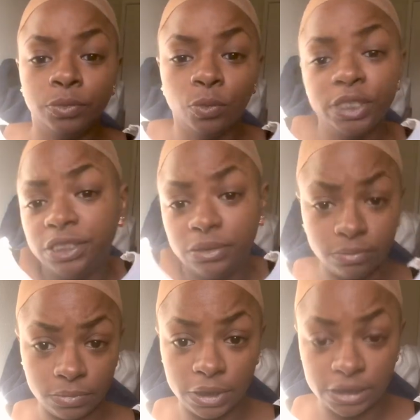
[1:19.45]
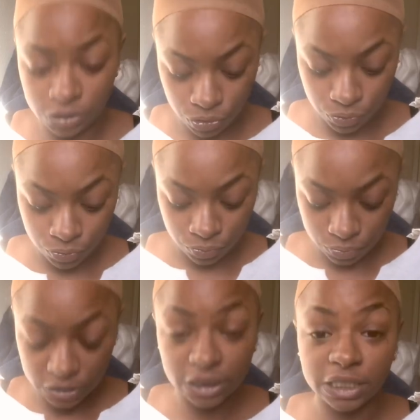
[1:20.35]
which is to
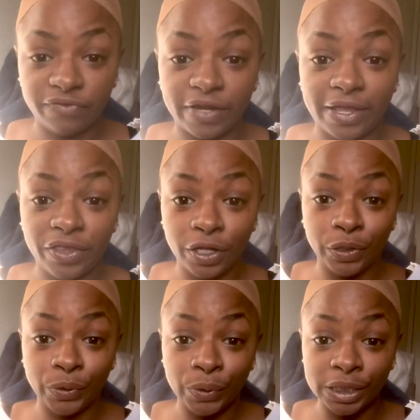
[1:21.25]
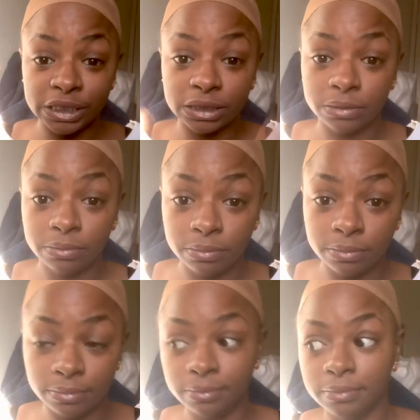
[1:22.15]
solidify the glueless
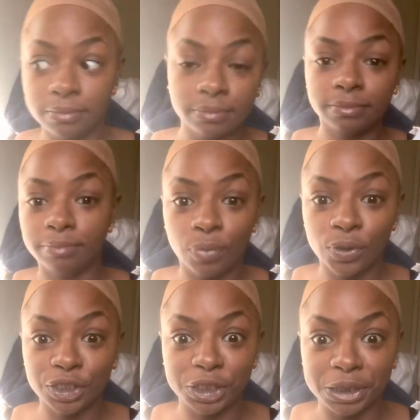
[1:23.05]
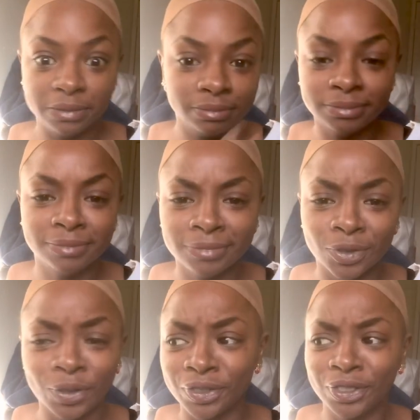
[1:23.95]
portion
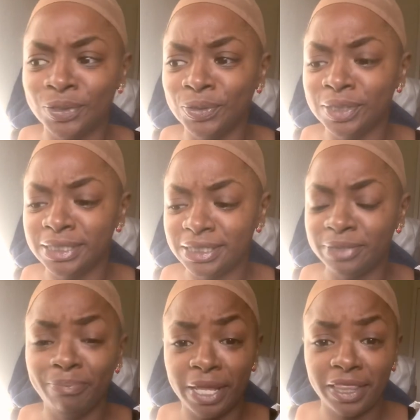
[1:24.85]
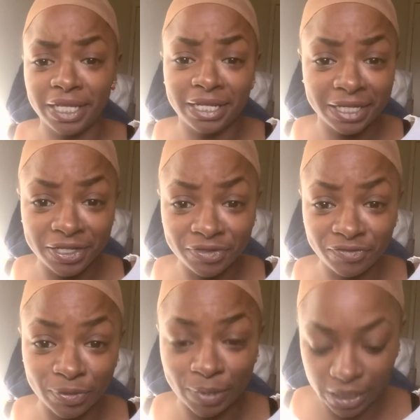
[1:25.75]
or the glueless method of
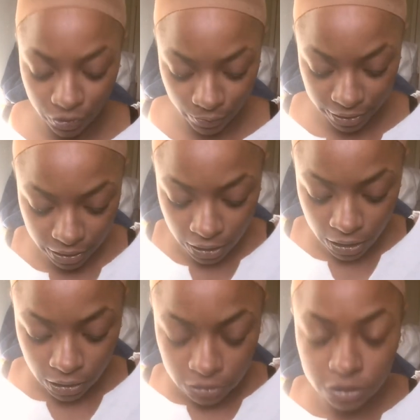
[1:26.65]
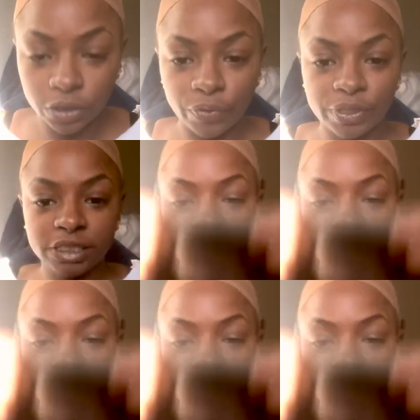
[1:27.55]
applying your wig. So this